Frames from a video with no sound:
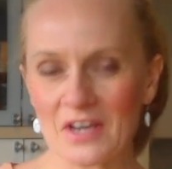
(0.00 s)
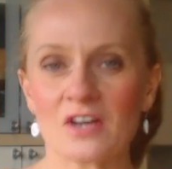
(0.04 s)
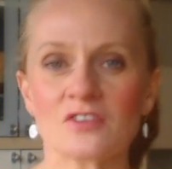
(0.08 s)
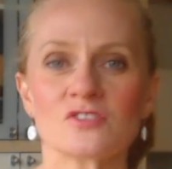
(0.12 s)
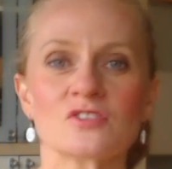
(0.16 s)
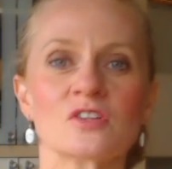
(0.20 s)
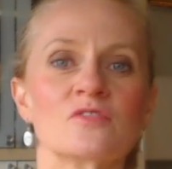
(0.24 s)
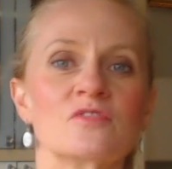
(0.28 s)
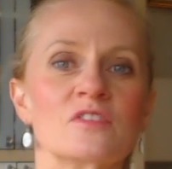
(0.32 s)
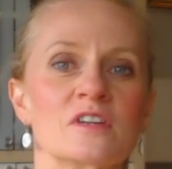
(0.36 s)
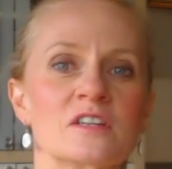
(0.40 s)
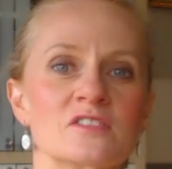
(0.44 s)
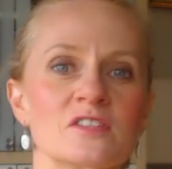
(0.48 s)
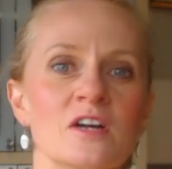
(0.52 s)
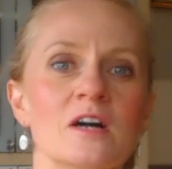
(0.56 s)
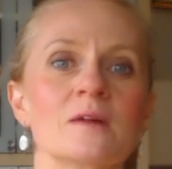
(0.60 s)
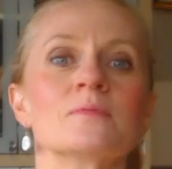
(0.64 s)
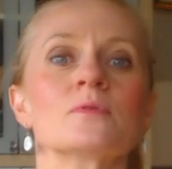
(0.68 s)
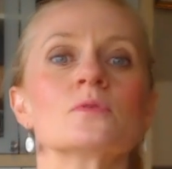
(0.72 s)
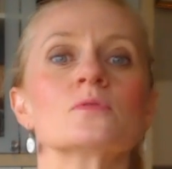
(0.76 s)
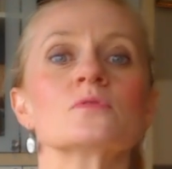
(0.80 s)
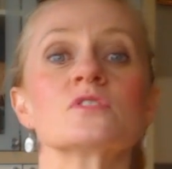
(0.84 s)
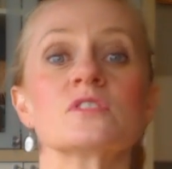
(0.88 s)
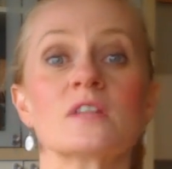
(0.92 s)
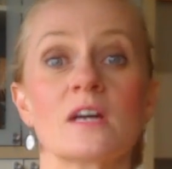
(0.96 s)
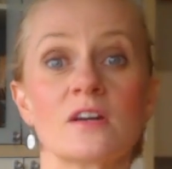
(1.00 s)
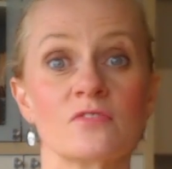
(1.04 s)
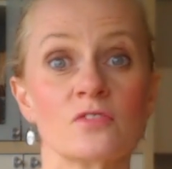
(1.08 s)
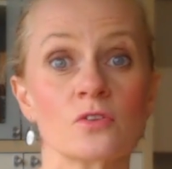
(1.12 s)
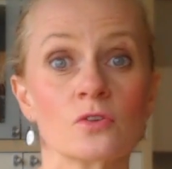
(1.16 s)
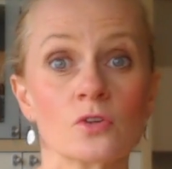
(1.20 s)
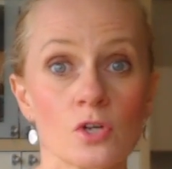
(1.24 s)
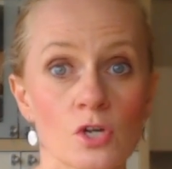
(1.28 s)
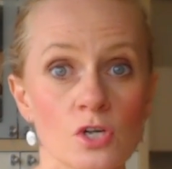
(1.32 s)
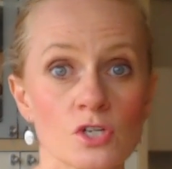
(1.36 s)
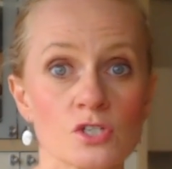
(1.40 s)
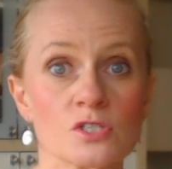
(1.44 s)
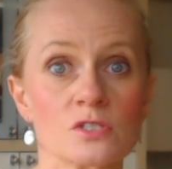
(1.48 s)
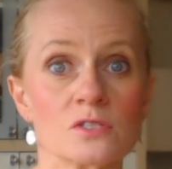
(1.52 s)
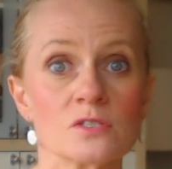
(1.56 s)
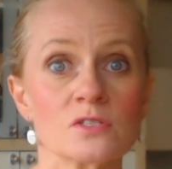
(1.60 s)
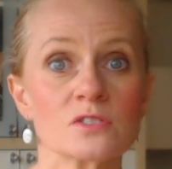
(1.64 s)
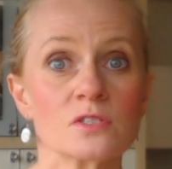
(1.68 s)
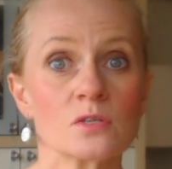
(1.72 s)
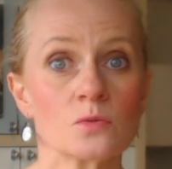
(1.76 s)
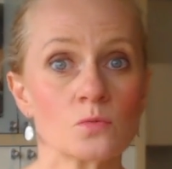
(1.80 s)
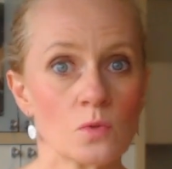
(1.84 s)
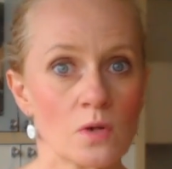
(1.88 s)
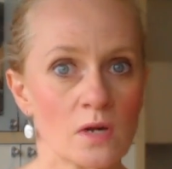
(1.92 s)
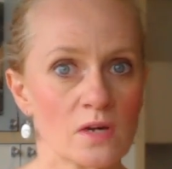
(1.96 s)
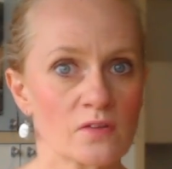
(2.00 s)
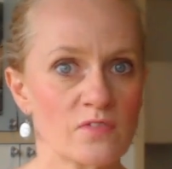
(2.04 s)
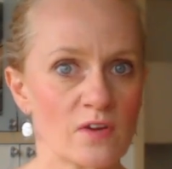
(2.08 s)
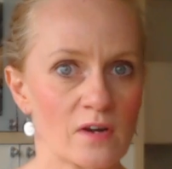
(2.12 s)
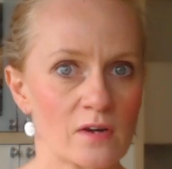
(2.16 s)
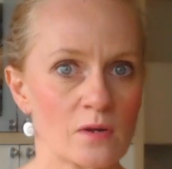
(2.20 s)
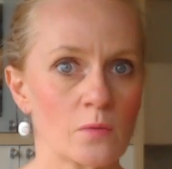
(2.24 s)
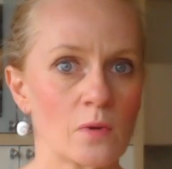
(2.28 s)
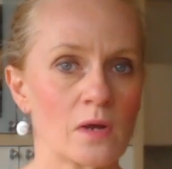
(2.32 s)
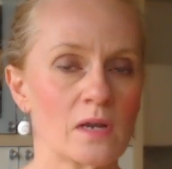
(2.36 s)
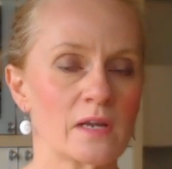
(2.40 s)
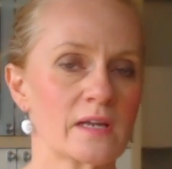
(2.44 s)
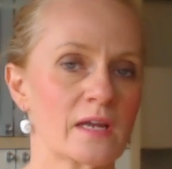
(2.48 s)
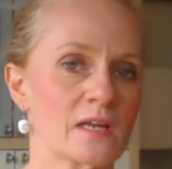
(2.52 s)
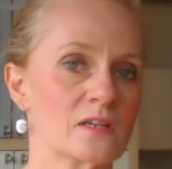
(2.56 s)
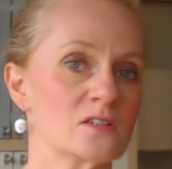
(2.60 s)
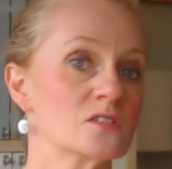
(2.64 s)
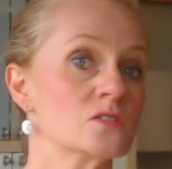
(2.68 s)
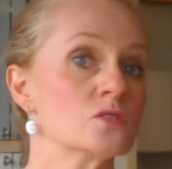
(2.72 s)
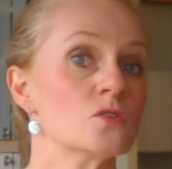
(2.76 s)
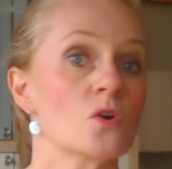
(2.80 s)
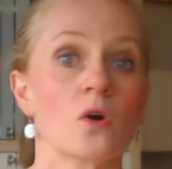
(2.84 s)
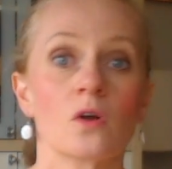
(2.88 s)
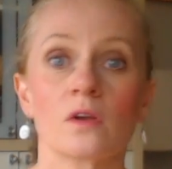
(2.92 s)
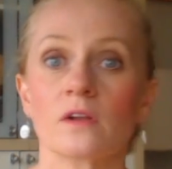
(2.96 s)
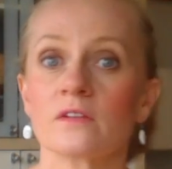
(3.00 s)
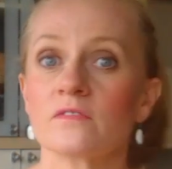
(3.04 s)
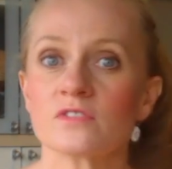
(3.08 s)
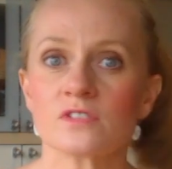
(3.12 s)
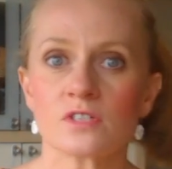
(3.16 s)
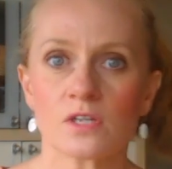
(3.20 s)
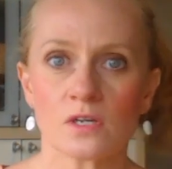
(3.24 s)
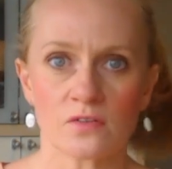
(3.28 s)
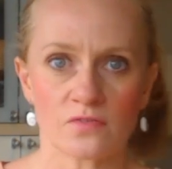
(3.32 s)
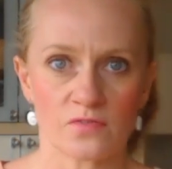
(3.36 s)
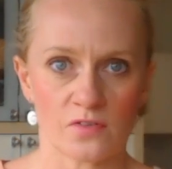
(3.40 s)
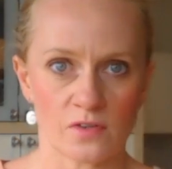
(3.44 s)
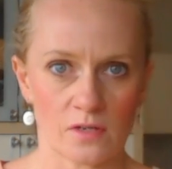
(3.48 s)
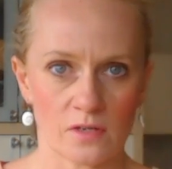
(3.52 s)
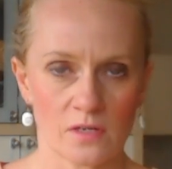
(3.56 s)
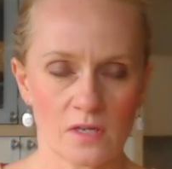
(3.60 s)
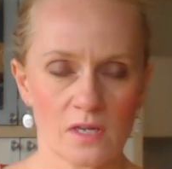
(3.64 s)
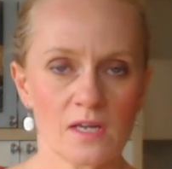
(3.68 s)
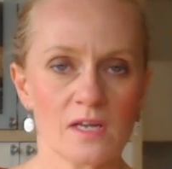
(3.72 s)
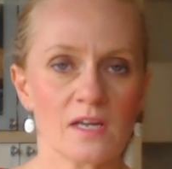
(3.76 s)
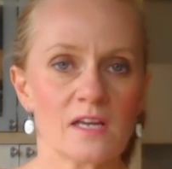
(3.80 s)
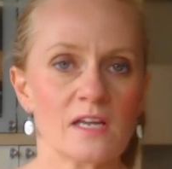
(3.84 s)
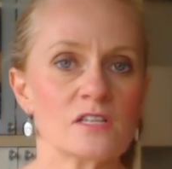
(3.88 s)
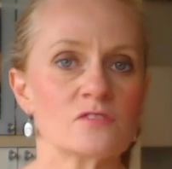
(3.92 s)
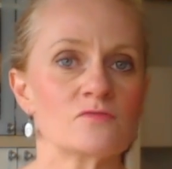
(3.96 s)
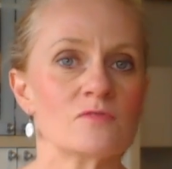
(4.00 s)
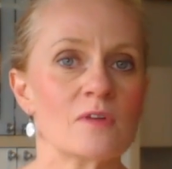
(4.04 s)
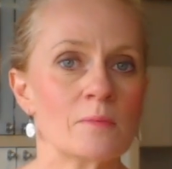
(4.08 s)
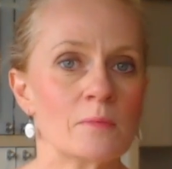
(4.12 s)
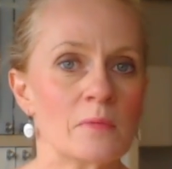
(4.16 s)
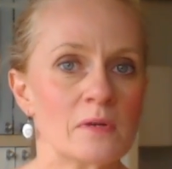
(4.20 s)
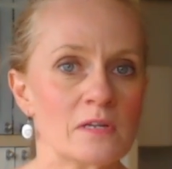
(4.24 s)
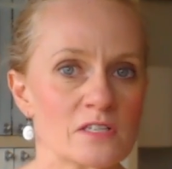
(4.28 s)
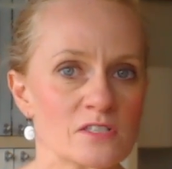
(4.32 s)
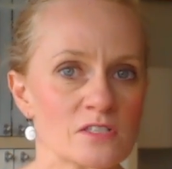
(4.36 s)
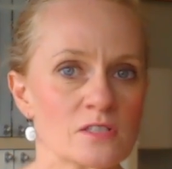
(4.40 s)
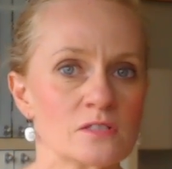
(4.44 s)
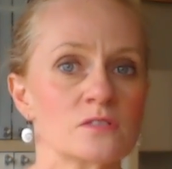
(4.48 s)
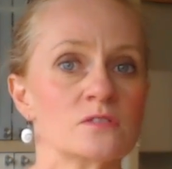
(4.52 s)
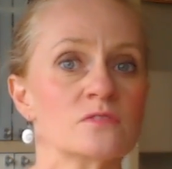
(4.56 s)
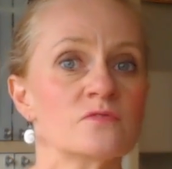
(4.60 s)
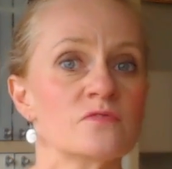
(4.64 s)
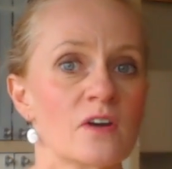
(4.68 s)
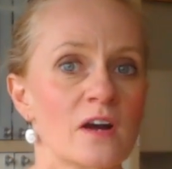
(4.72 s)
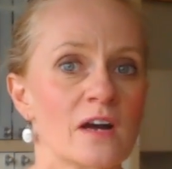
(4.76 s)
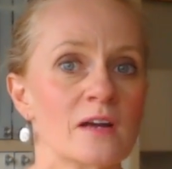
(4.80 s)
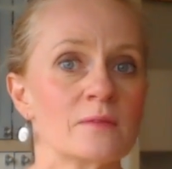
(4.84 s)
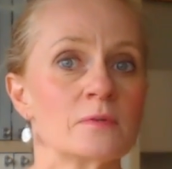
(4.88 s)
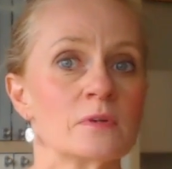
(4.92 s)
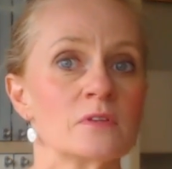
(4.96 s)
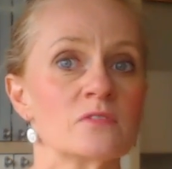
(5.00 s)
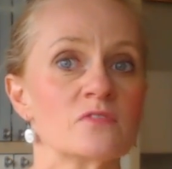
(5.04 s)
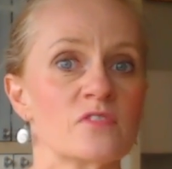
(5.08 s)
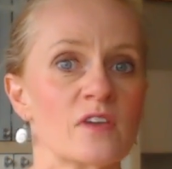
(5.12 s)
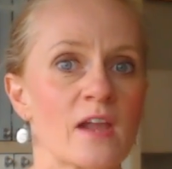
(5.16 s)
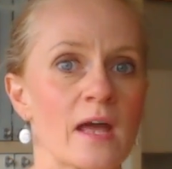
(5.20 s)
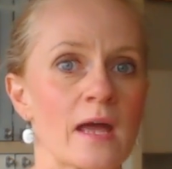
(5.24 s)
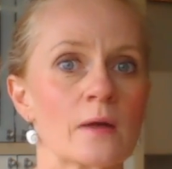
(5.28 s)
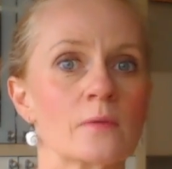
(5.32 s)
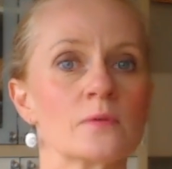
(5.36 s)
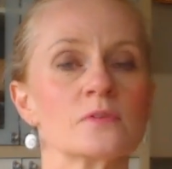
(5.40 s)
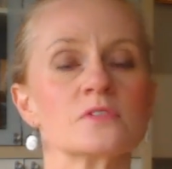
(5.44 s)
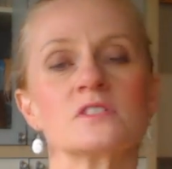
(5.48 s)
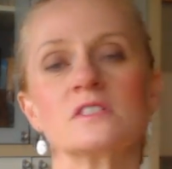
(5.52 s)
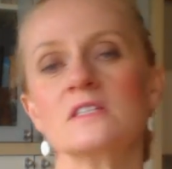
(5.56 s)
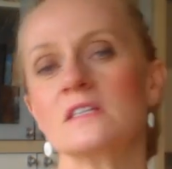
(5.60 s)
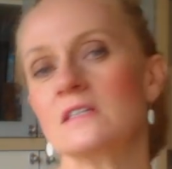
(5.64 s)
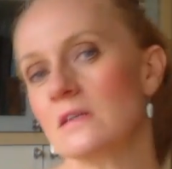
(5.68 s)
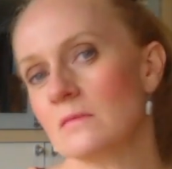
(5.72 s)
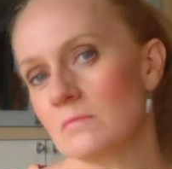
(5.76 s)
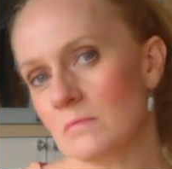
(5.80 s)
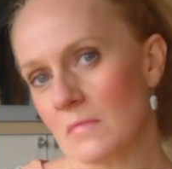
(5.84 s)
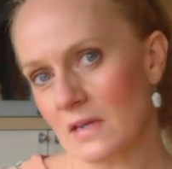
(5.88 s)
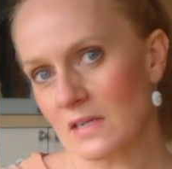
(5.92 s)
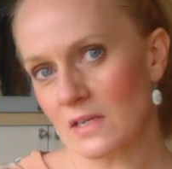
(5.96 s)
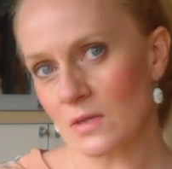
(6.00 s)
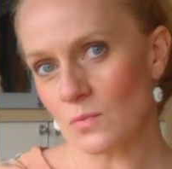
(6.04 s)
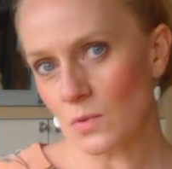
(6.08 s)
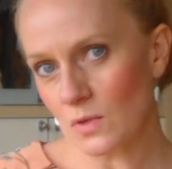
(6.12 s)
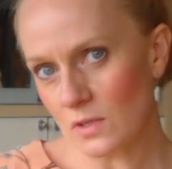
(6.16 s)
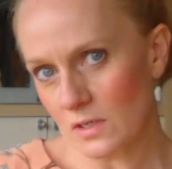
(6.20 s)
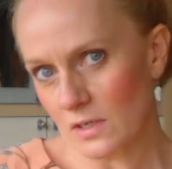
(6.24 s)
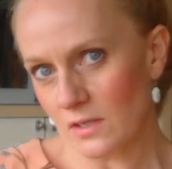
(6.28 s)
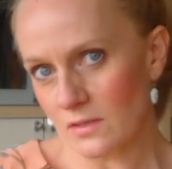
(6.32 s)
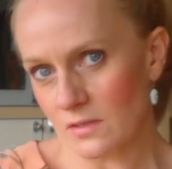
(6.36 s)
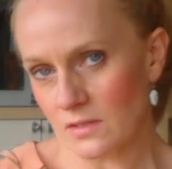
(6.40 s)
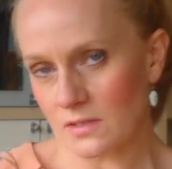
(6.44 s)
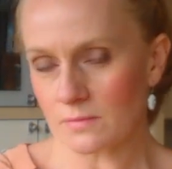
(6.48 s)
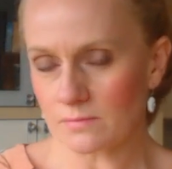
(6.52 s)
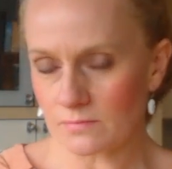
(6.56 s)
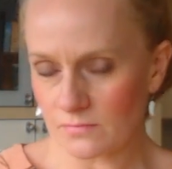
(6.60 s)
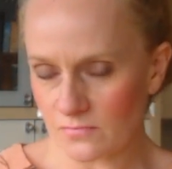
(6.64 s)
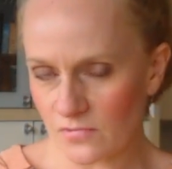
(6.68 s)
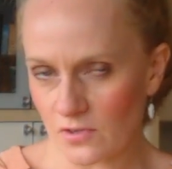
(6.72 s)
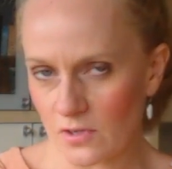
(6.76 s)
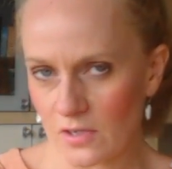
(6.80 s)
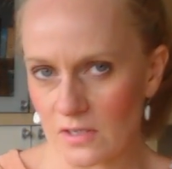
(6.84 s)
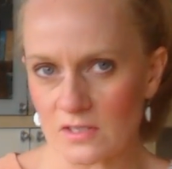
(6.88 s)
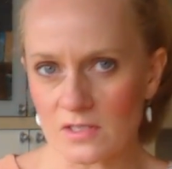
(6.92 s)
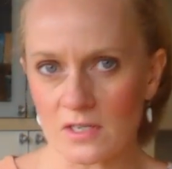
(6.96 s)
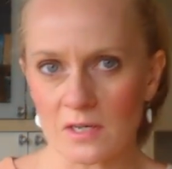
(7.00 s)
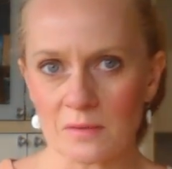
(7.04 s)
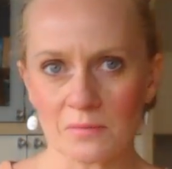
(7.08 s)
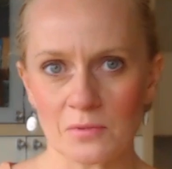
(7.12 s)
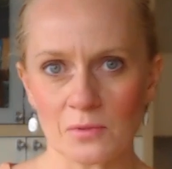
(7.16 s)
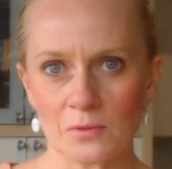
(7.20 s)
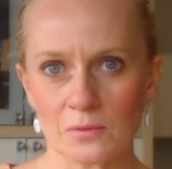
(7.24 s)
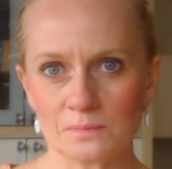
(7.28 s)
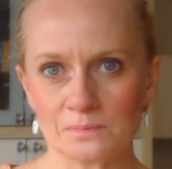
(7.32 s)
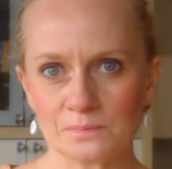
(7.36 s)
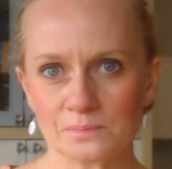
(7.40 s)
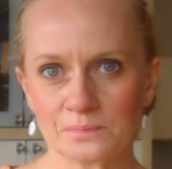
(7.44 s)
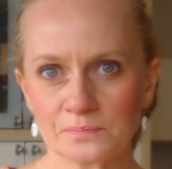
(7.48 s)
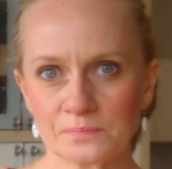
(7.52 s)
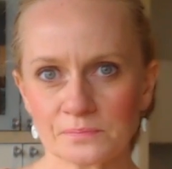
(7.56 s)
So for example, saffron cushions can work very well against an olive sofa. It's reminiscent of vibrant flowers seen in many woodlands, for example.